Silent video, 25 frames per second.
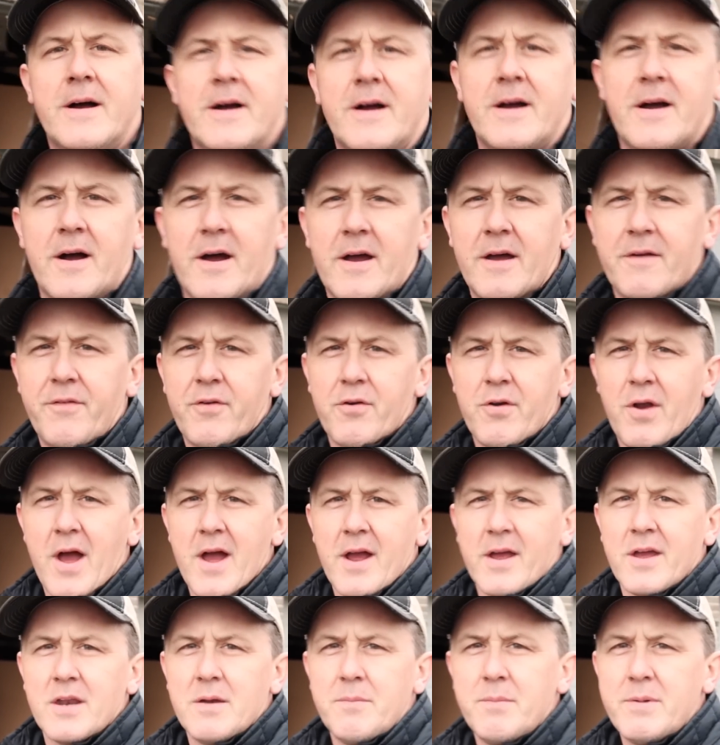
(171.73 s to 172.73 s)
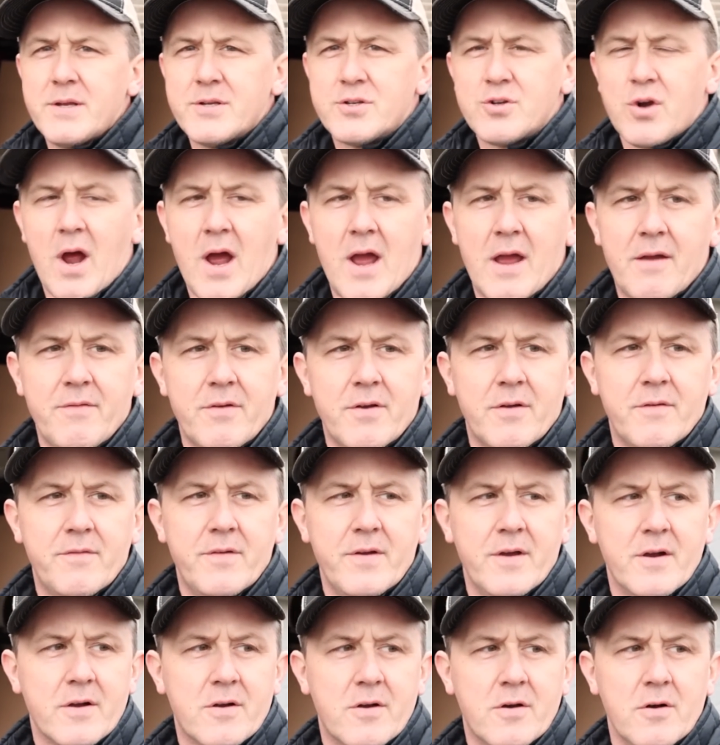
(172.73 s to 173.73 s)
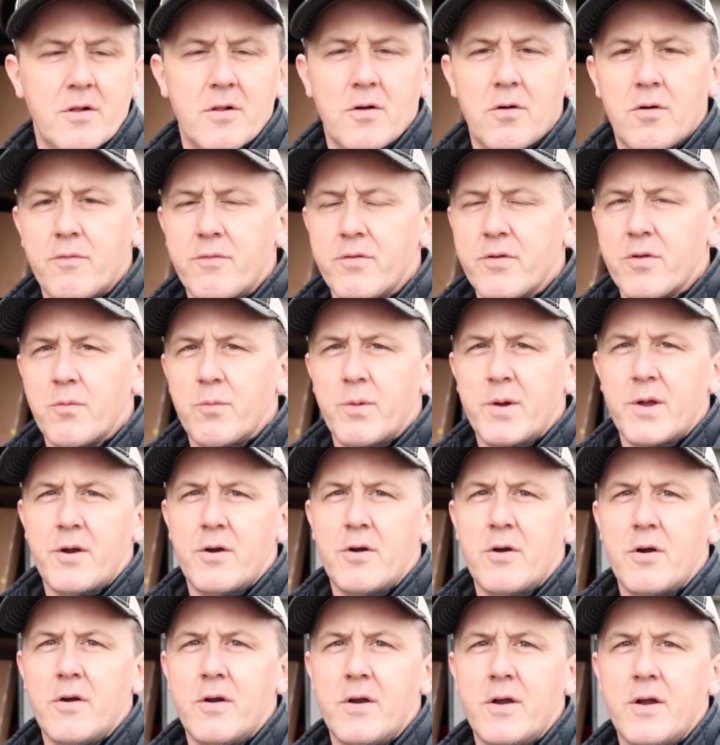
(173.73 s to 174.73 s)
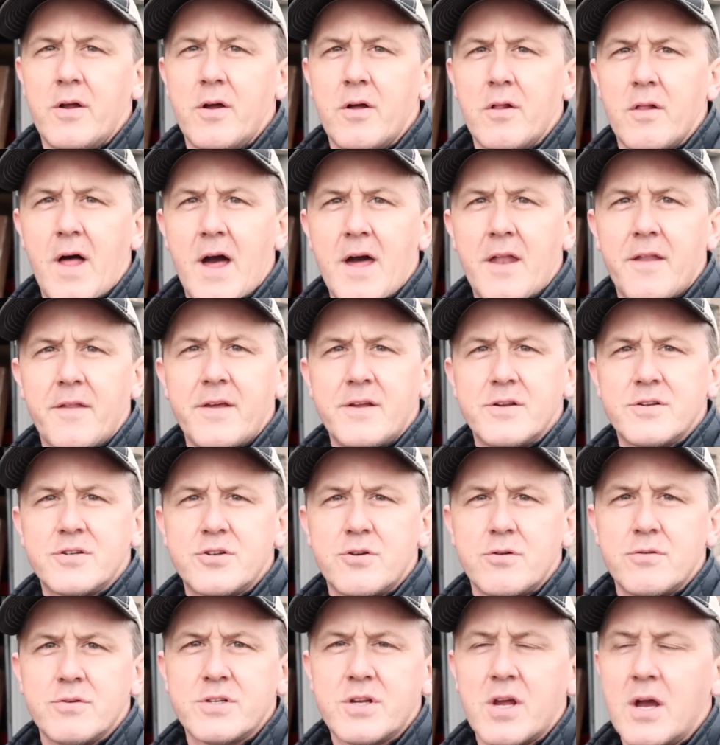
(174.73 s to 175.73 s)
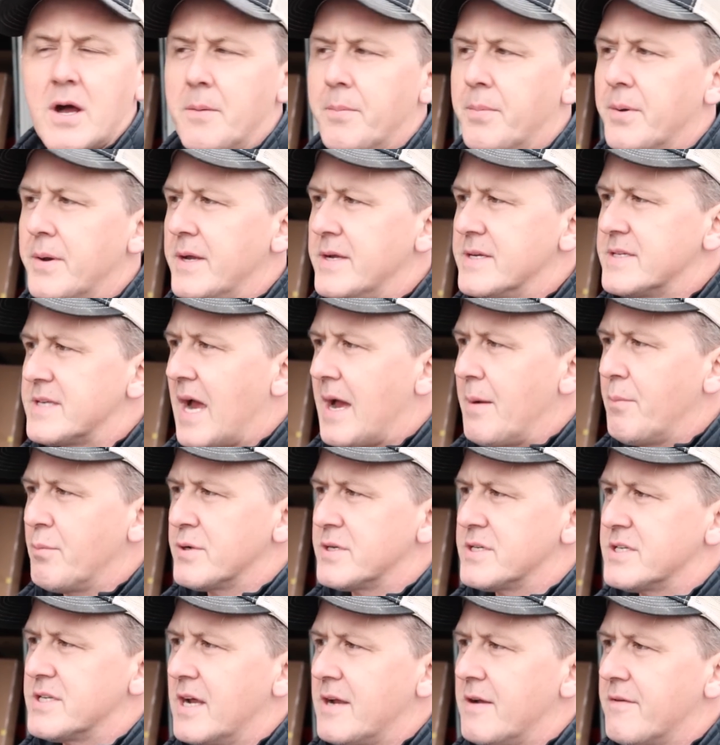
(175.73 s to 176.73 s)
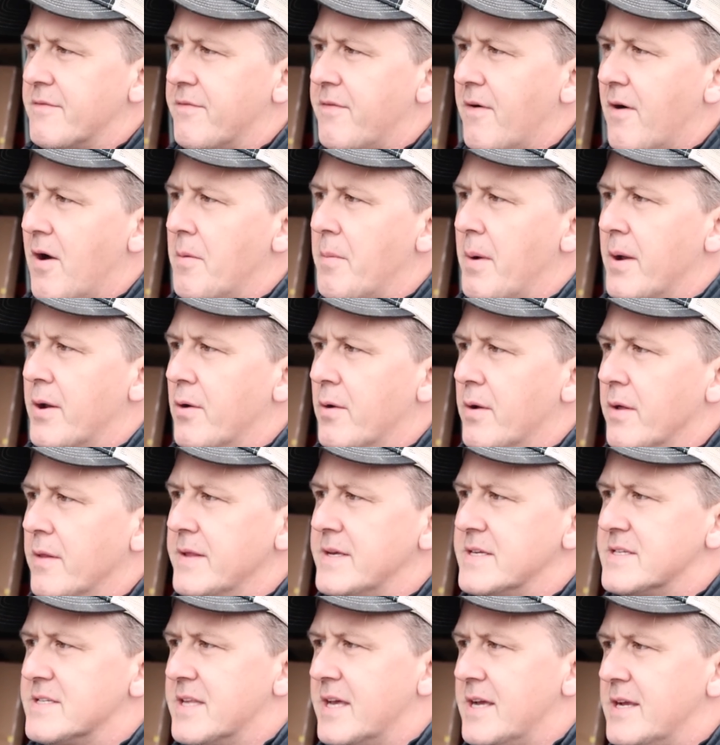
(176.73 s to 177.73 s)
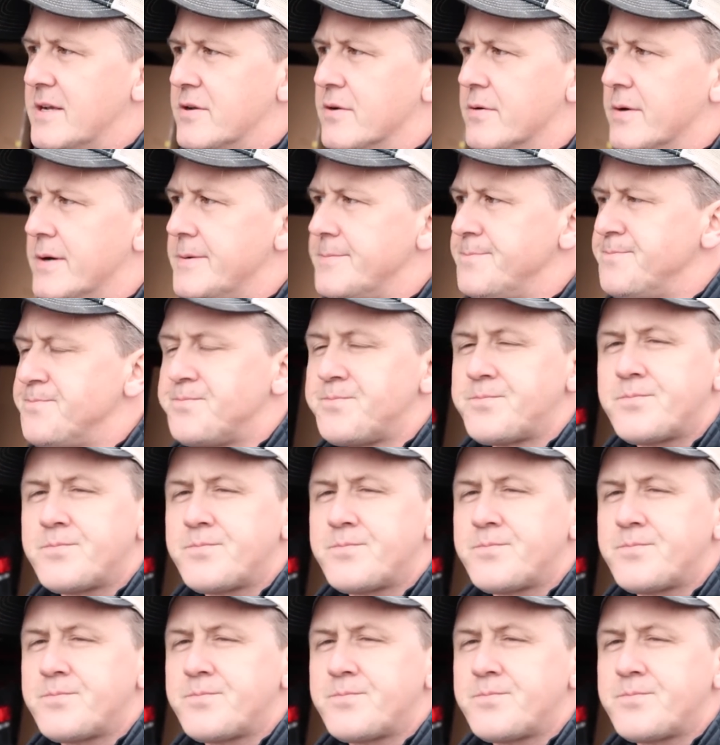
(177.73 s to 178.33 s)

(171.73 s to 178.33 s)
If you're not going to be driving a vehicle over the winter, a lot of the insurance companies, I'm with State Farm, I know at least they do it,